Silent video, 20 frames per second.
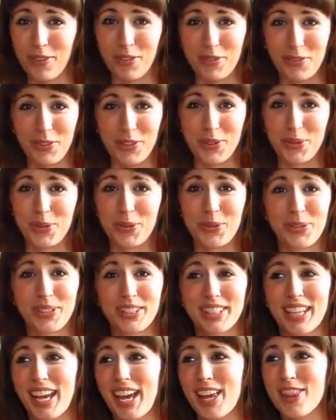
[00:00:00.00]

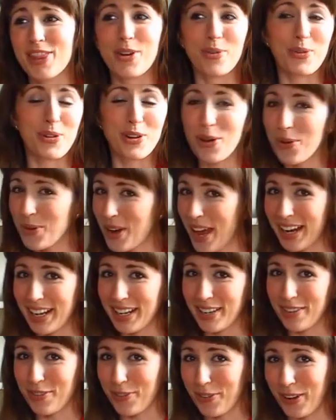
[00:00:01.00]
reviews. There were no
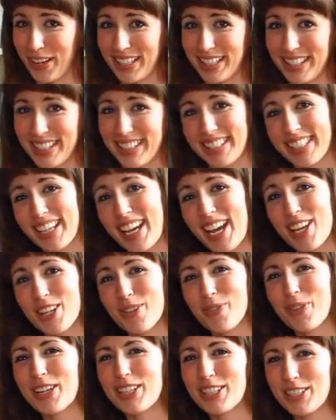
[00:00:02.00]
negative ones,
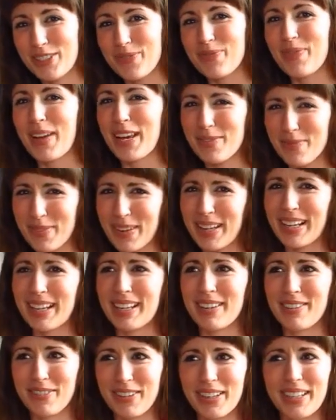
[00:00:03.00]
which made
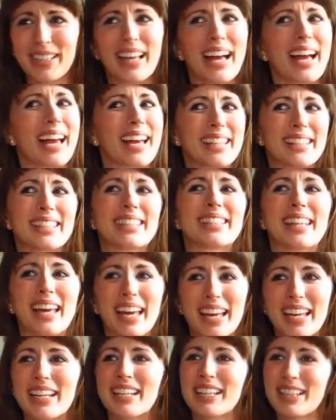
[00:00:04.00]
me realize
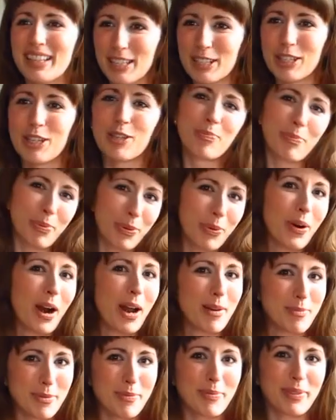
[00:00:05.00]
that this is
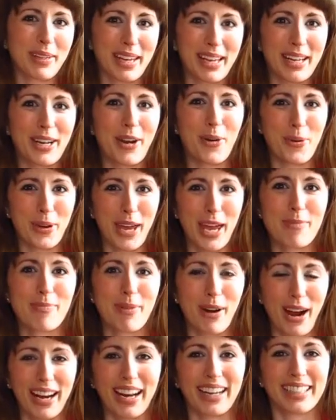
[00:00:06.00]
probably an okay
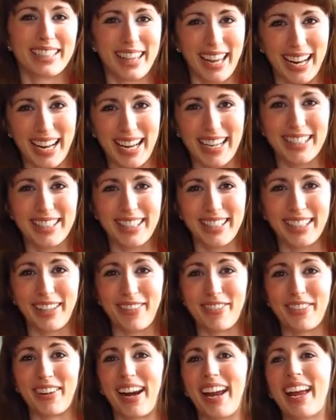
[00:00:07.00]
product that he's
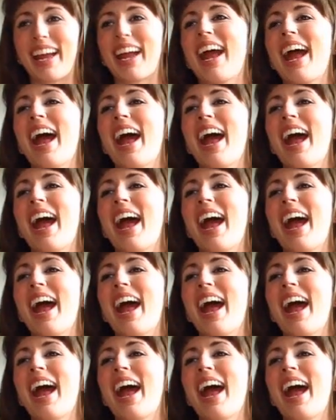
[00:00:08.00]
delivering.